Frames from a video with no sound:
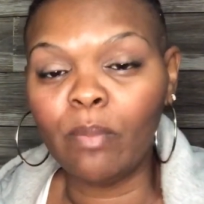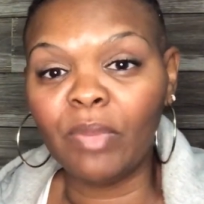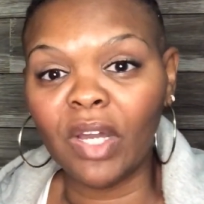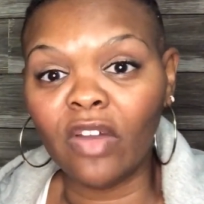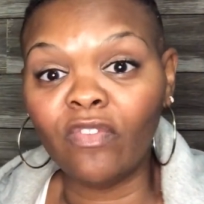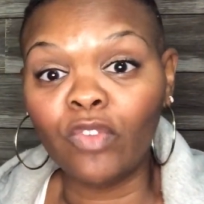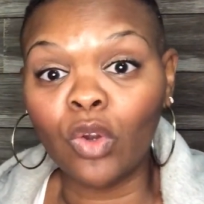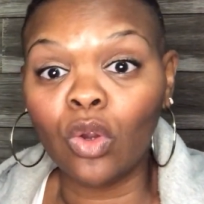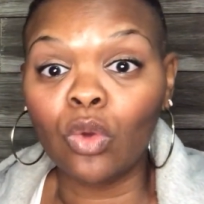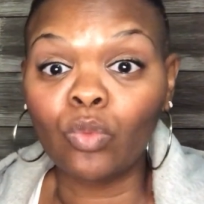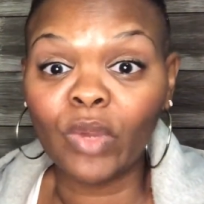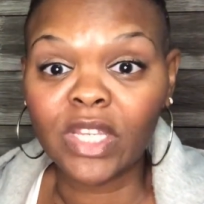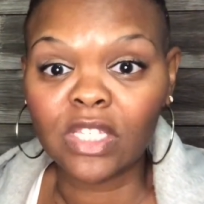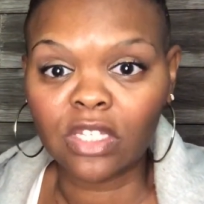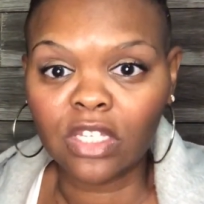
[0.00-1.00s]
But for
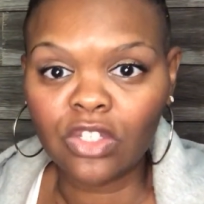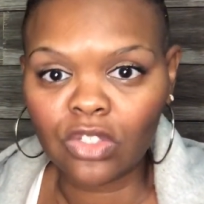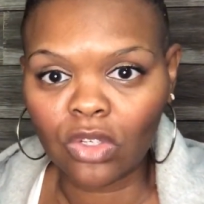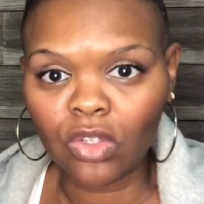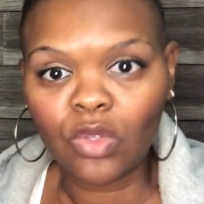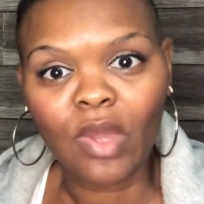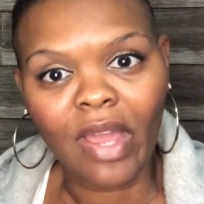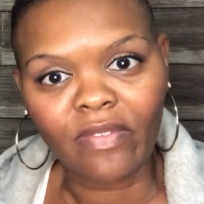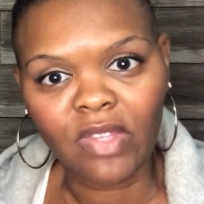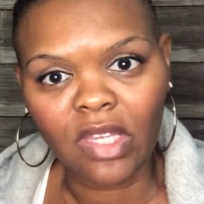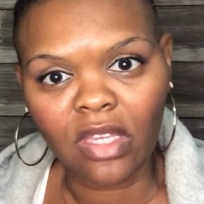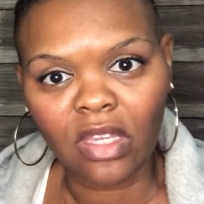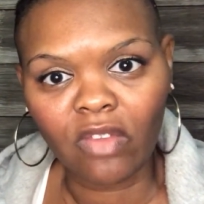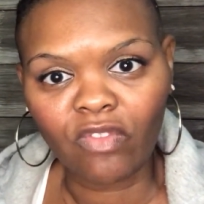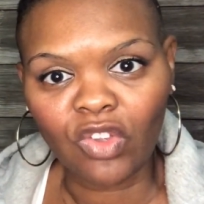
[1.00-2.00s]
residential, you have to
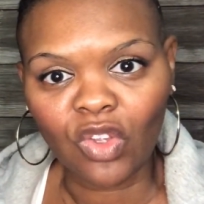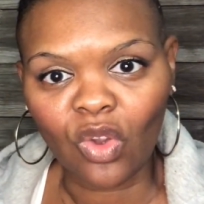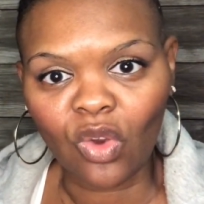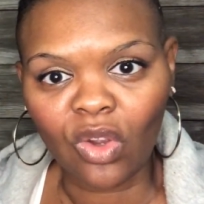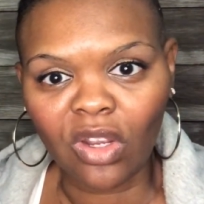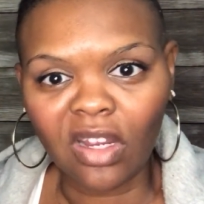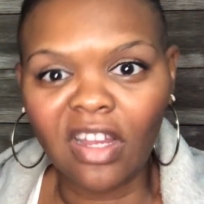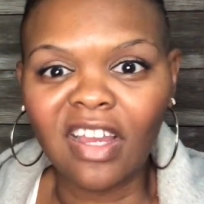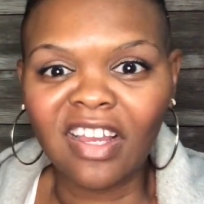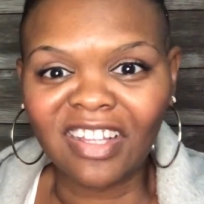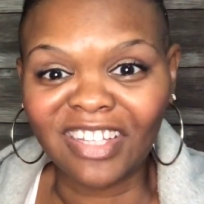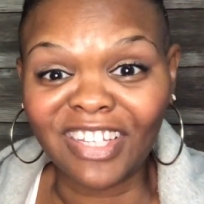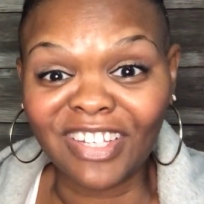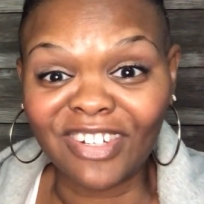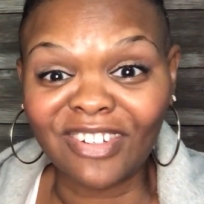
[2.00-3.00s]
give your
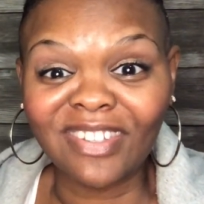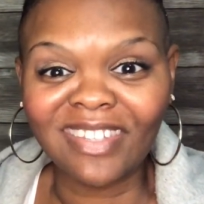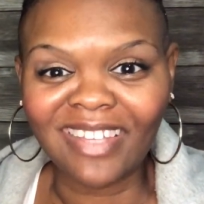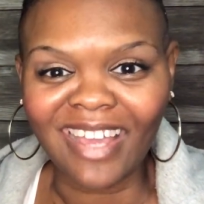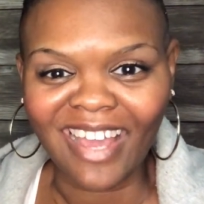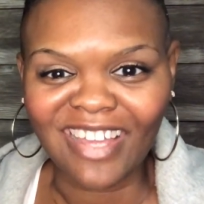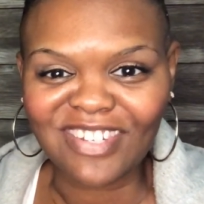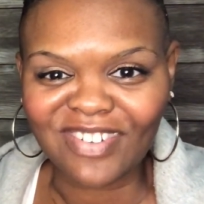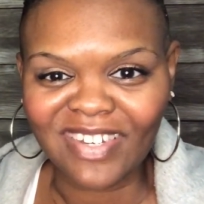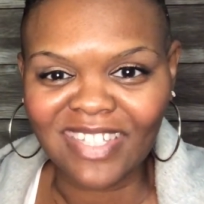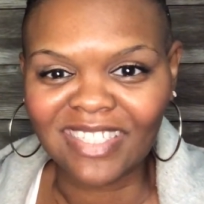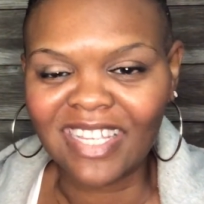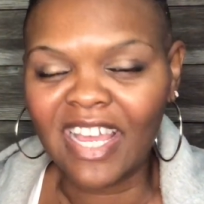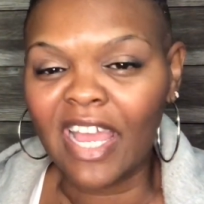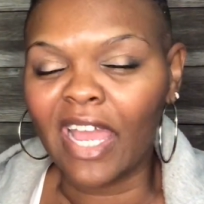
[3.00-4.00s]
cleaner the
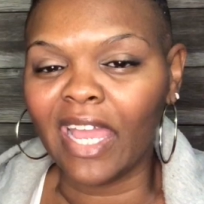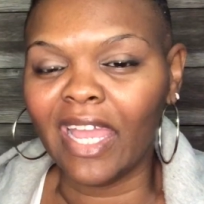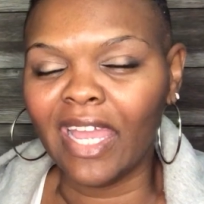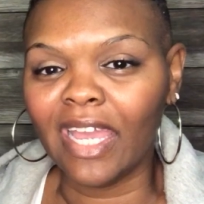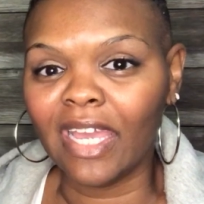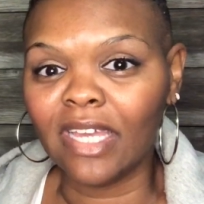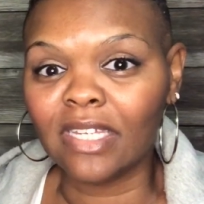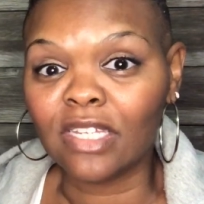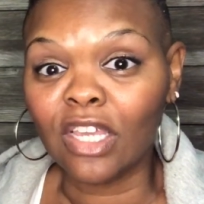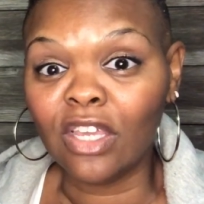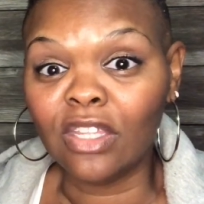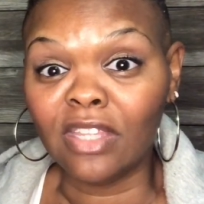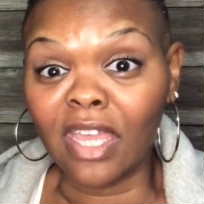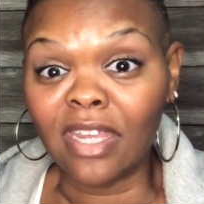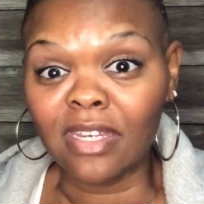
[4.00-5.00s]
address, and
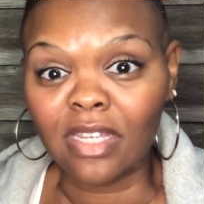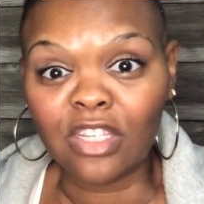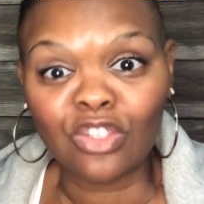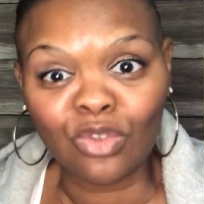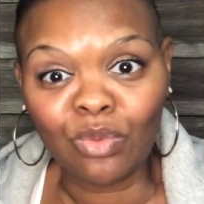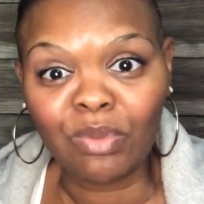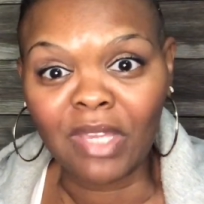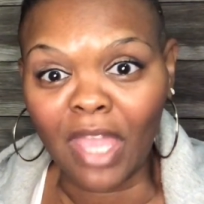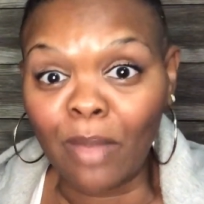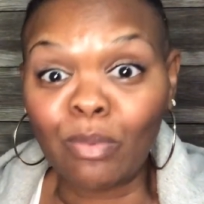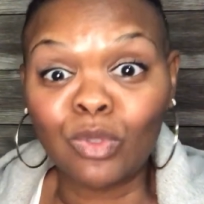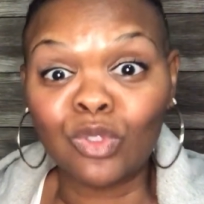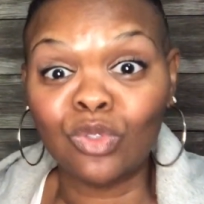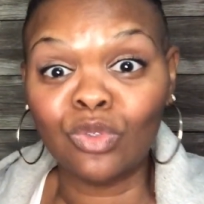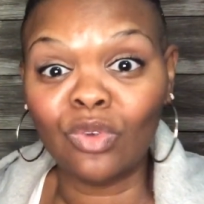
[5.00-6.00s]
they need to be
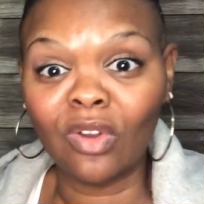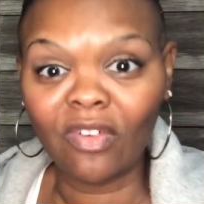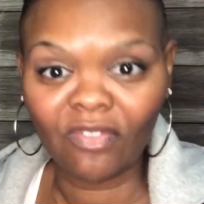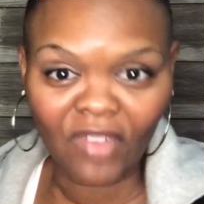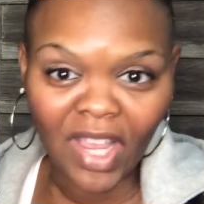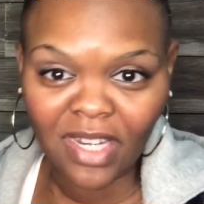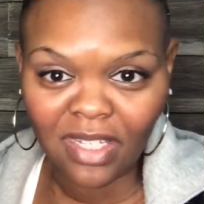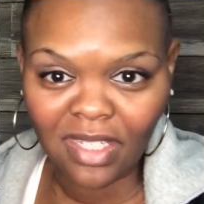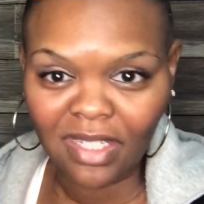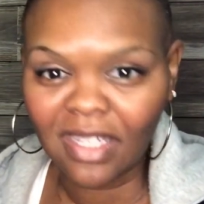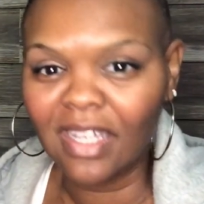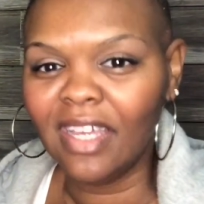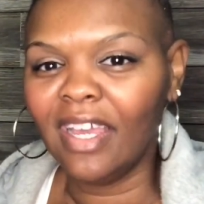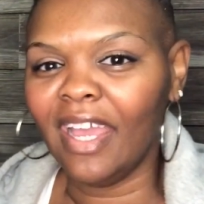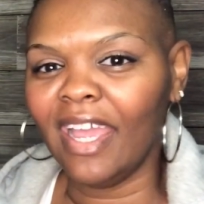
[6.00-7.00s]
able to find it.
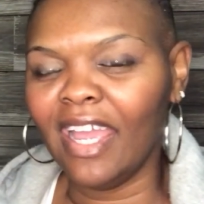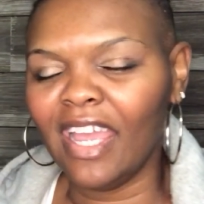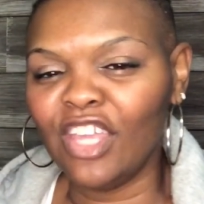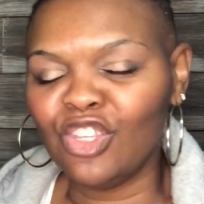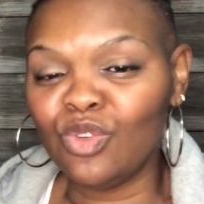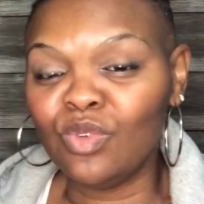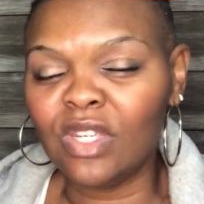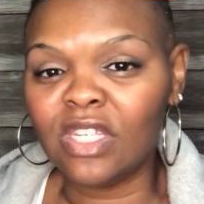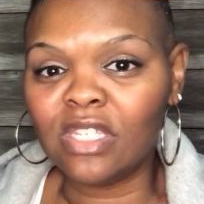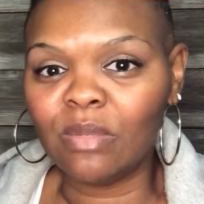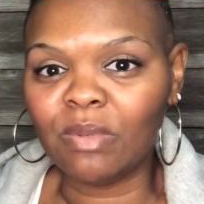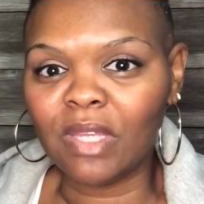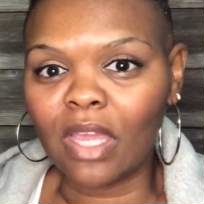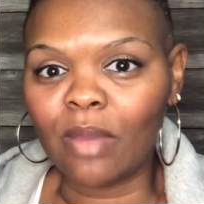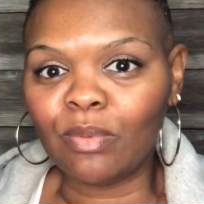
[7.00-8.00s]
And you need
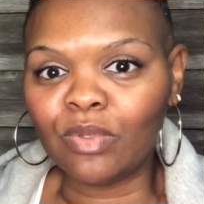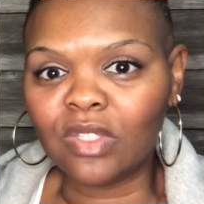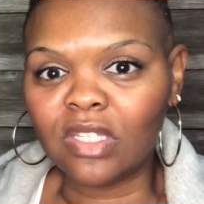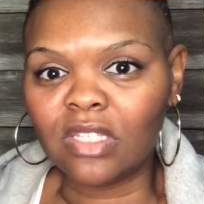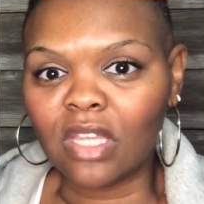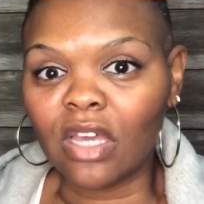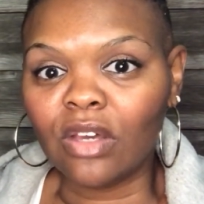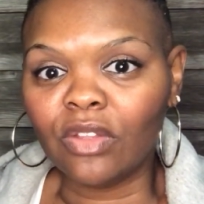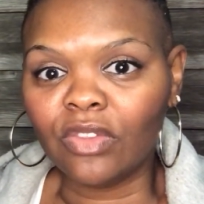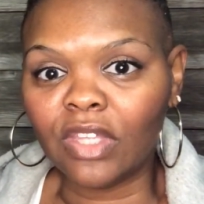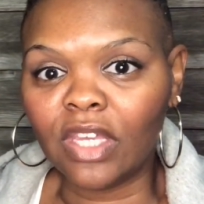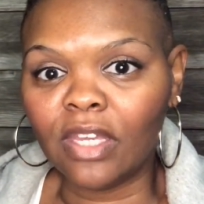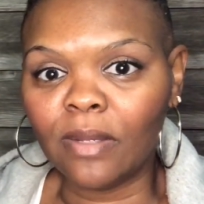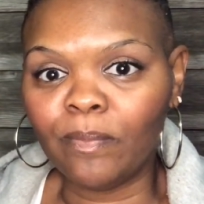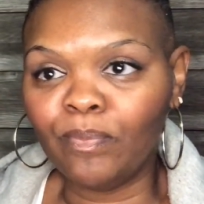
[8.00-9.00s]
to be able to tell
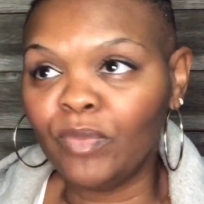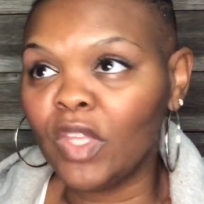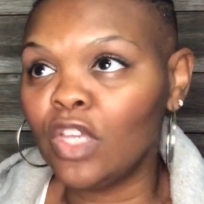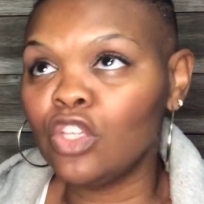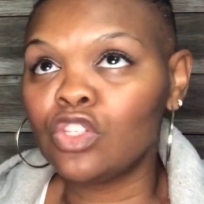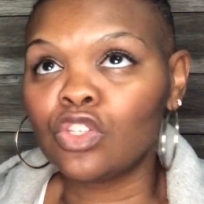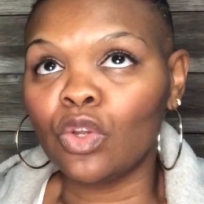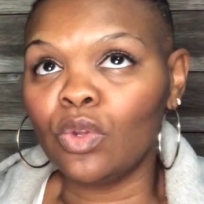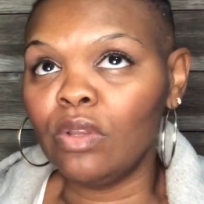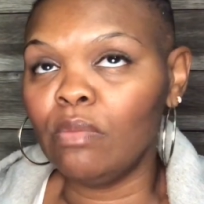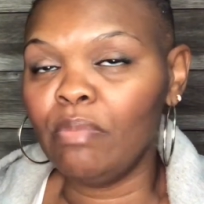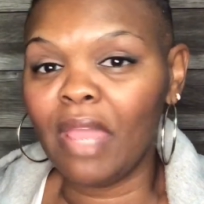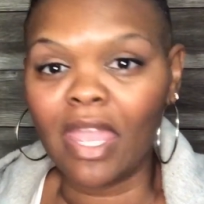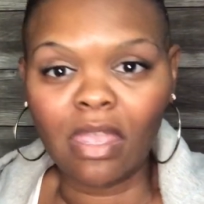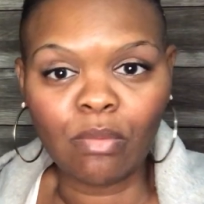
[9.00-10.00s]
them
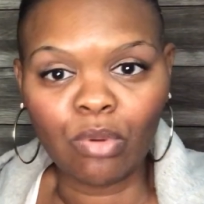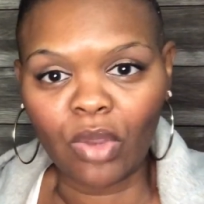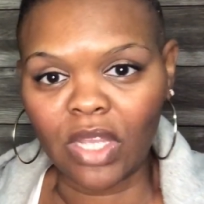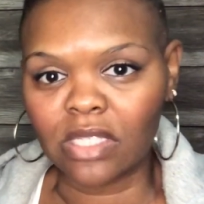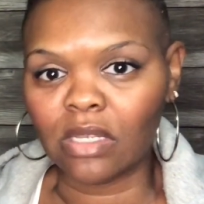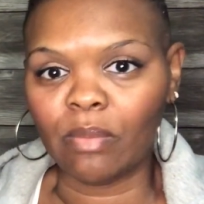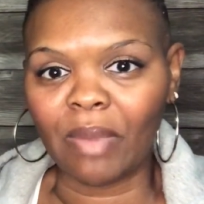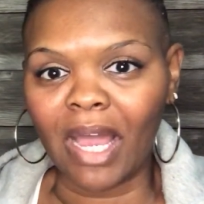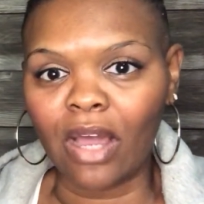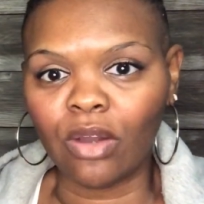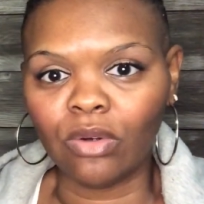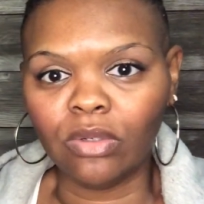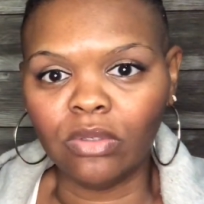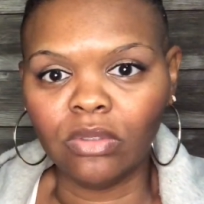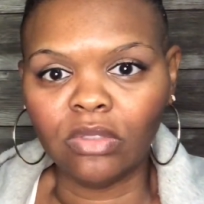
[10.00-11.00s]
certain pain points
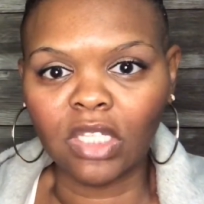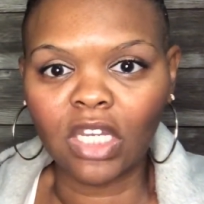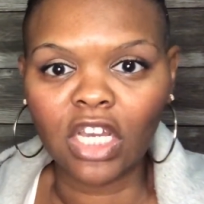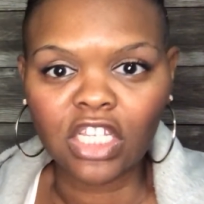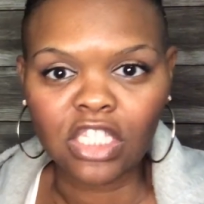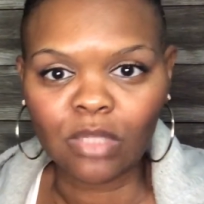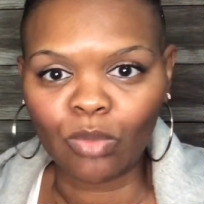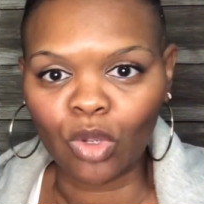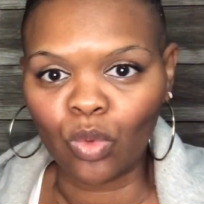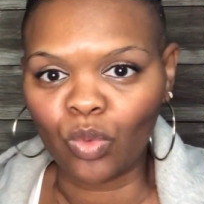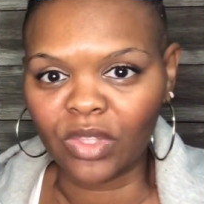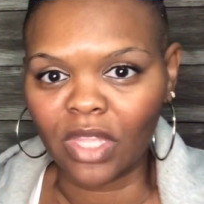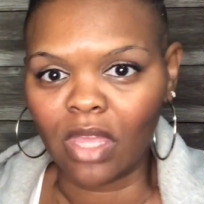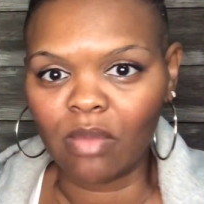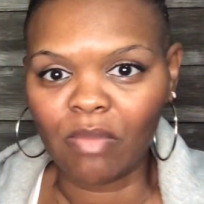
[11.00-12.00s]
about the customer,
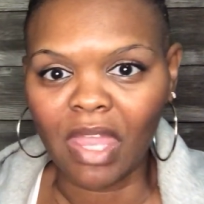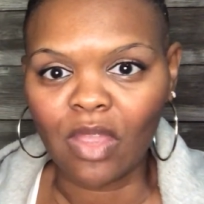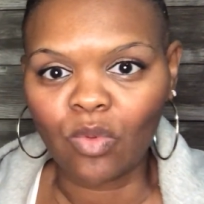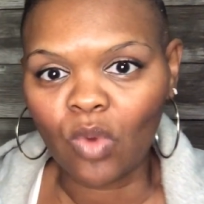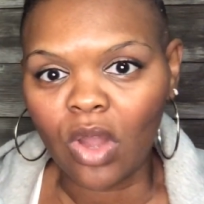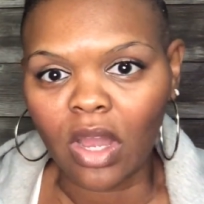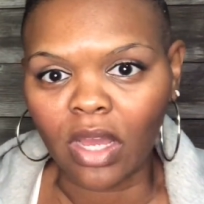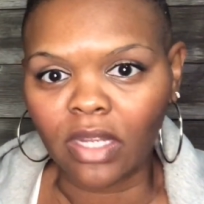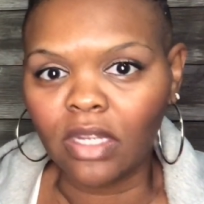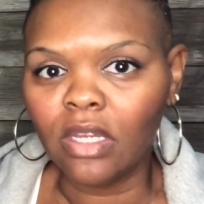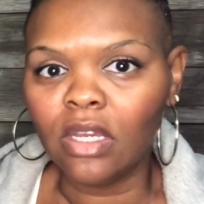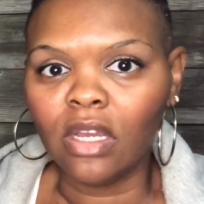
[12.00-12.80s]
what they may want.